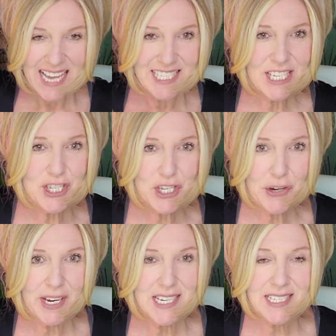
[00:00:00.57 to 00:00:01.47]
Hi
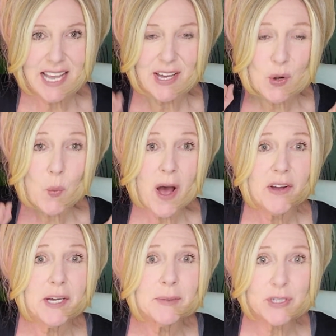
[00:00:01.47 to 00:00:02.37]
Sagittarius, and
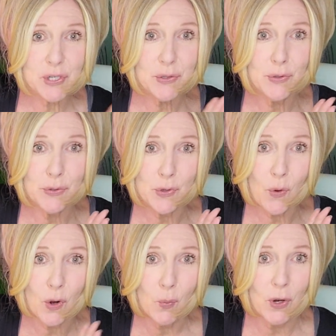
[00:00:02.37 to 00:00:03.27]
welcome to
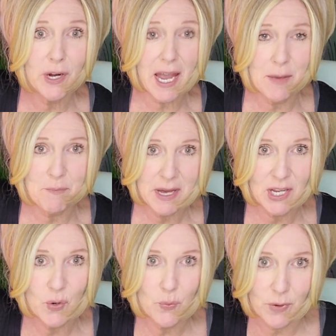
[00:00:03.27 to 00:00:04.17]
your work and
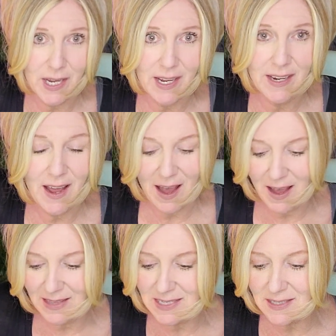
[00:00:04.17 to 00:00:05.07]
money read.
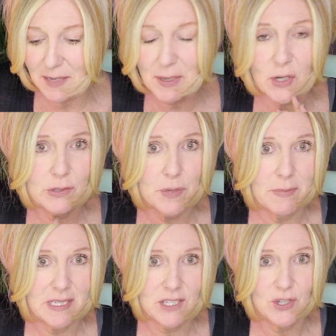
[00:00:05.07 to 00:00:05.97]
Uh, this is going to be an urgent
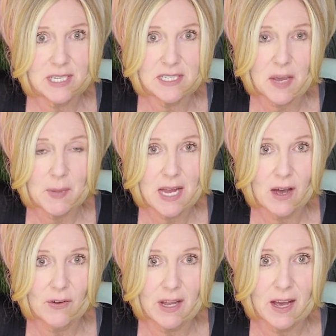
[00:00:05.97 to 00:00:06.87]
message that's coming
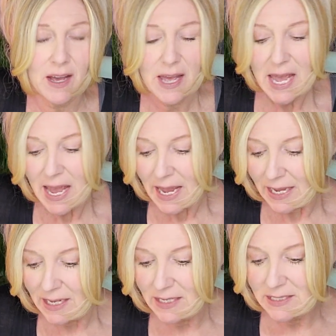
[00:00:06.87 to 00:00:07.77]
out, uh,
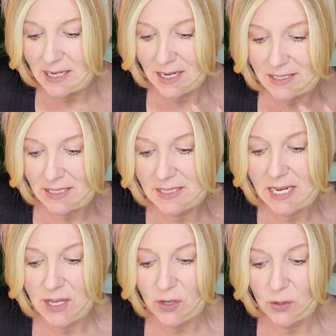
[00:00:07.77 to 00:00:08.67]
and uh, it's going to
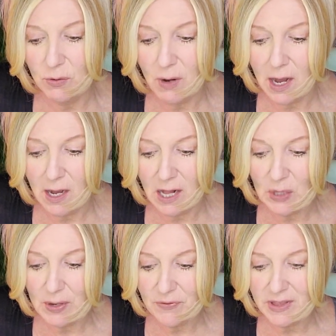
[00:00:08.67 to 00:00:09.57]
take you uh, all
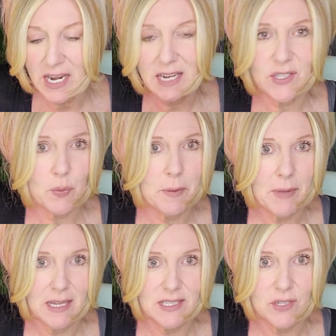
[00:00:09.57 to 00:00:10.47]
the way for the next three
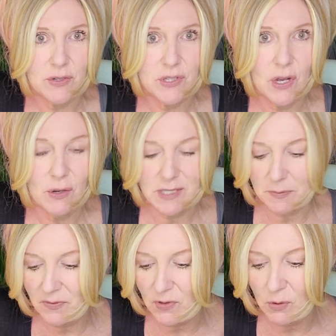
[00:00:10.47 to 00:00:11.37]
months or so.
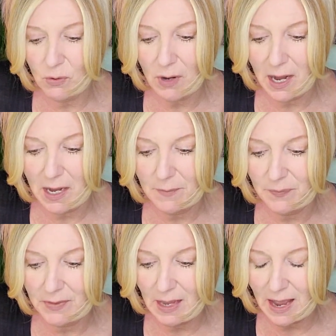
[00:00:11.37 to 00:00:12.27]
Some of you,
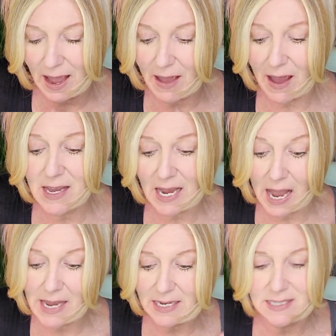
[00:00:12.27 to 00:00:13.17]
um, I,
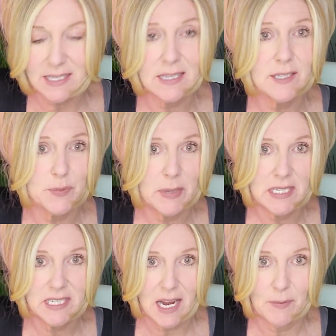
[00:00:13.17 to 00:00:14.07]
I, I kind of see this as
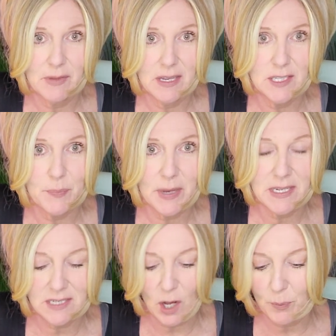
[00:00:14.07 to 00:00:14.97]
being timeless,
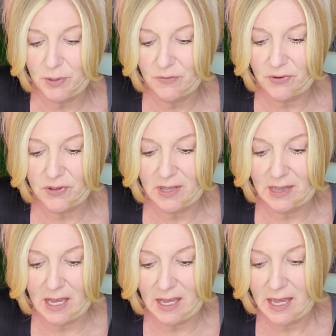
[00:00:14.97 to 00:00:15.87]
but I'll put it for the,
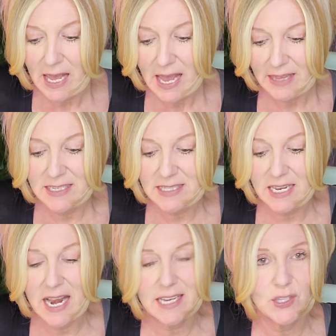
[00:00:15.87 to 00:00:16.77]
the at least
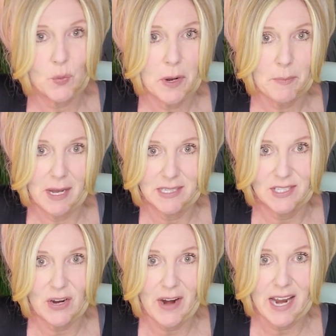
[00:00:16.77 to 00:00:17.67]
the next three
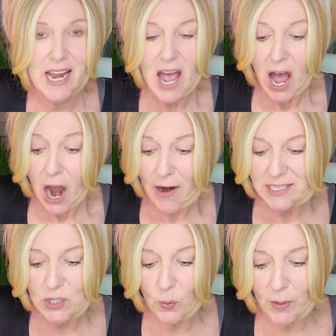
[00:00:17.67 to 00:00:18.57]
months. All right, all
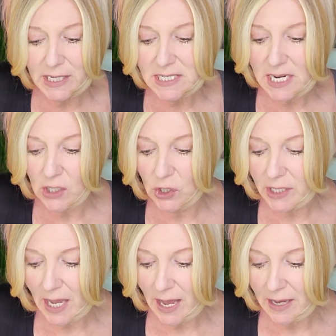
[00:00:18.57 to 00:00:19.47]
right. So we're going to take a
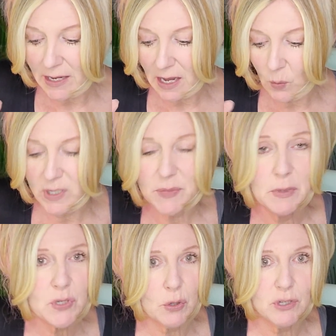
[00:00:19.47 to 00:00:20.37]
look at uh, what is
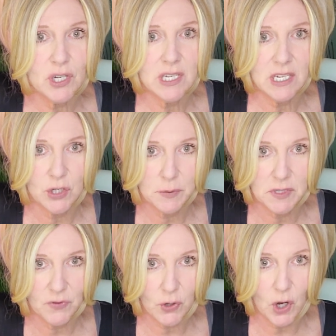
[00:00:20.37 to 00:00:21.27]
most urgent in
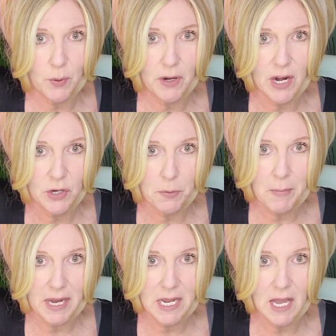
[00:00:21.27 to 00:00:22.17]
terms of your career and your
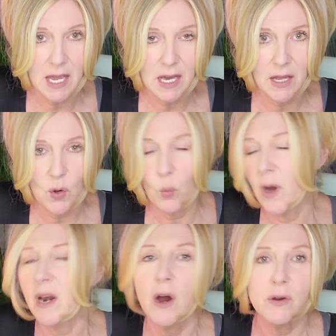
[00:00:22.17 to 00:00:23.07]
money, and
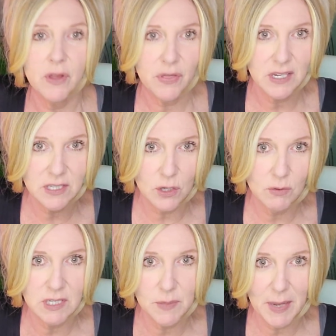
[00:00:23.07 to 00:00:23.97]
what are the things that you
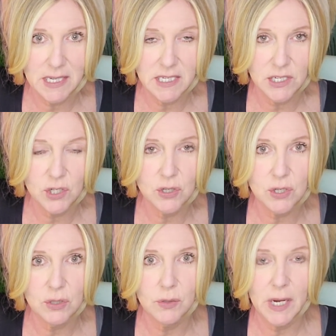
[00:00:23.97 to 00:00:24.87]
need to pay attention
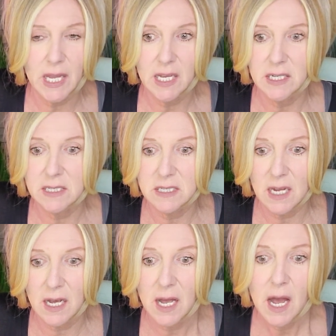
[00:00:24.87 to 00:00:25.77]
to, and
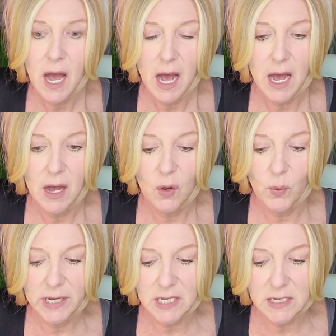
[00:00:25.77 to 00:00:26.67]
uh, uh,
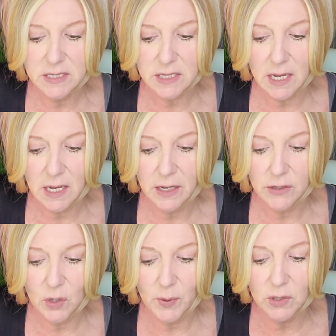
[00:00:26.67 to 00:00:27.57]
what is uh,
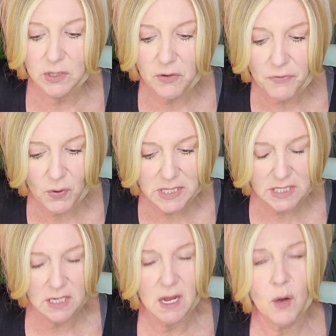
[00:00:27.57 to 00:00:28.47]
you know what you need to
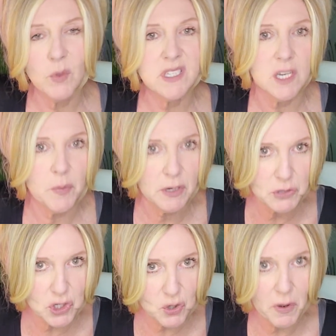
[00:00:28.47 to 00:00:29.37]
focus in on. What's going to be
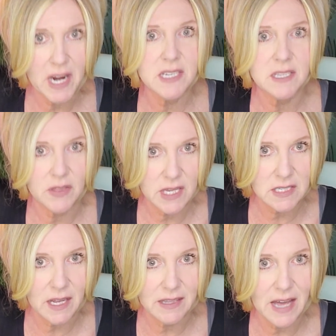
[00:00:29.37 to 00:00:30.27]
your strengths and
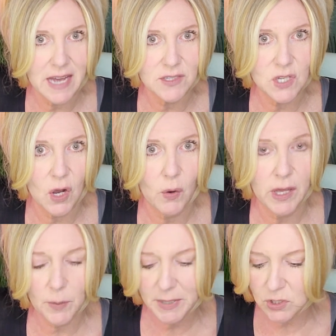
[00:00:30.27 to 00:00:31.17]
things like that. So
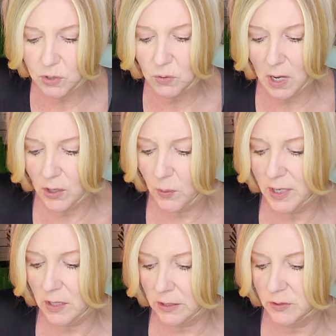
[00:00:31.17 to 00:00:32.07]
it'll be two uh,
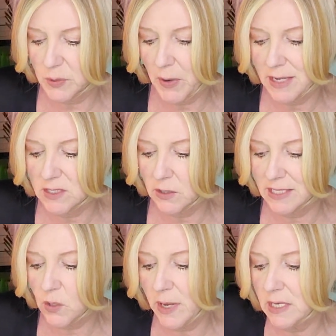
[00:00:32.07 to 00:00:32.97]
quick little spreads. So
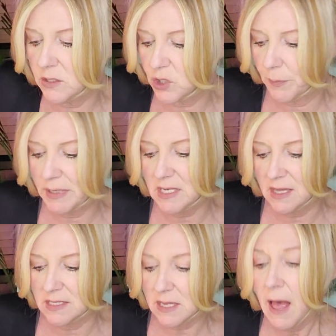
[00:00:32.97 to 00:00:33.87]
let's go ahead and jump into
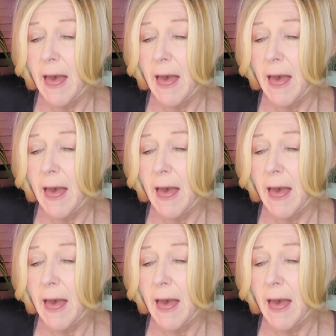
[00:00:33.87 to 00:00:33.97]
this.